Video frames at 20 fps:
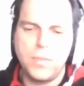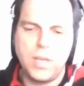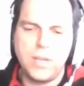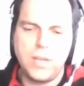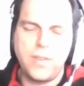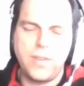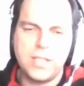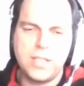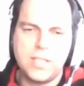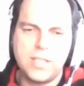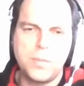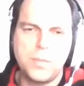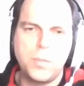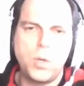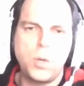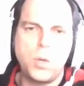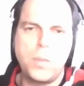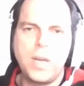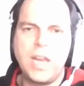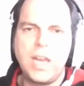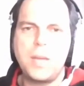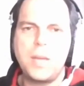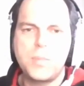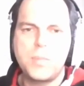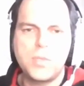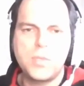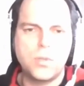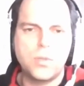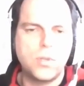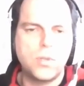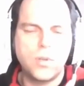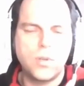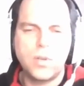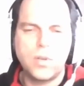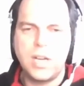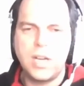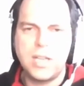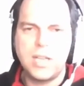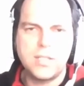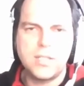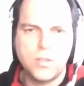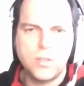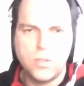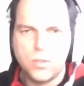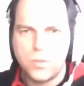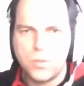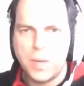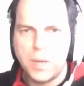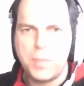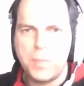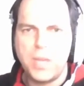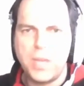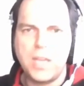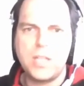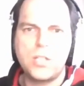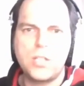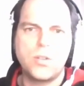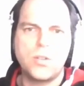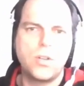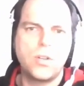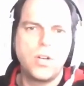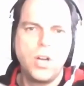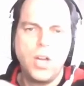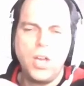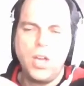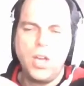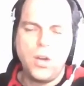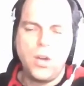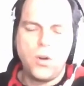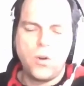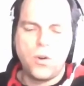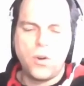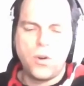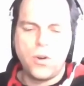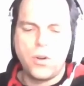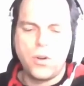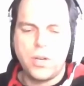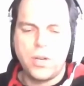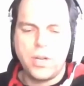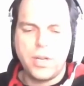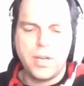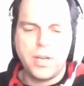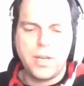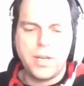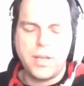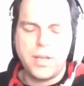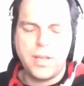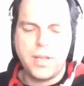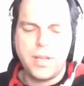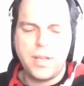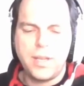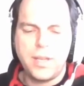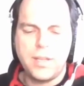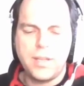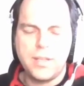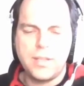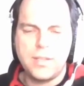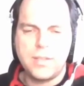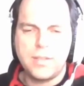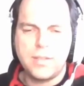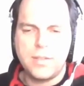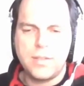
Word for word: events in mobile apps or, or clicks on your web page or or uh,